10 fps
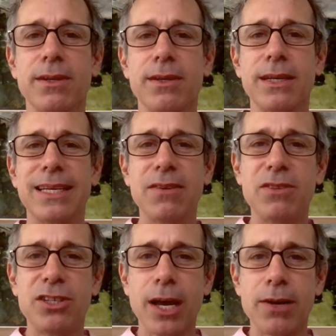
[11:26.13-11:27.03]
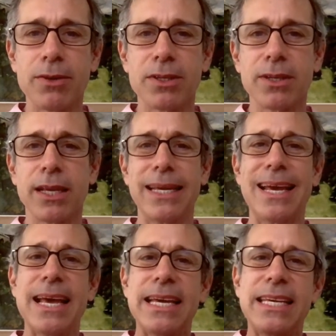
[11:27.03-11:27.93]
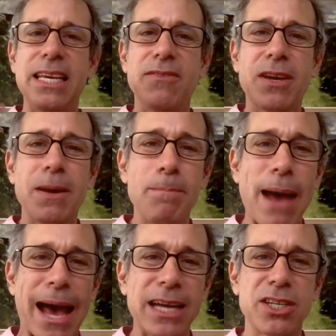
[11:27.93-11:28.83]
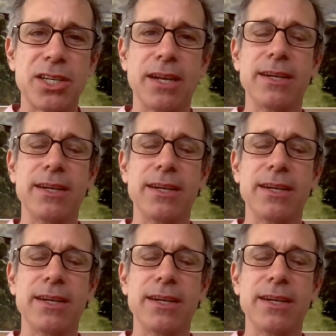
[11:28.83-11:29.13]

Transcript: Give generously. Give compassion.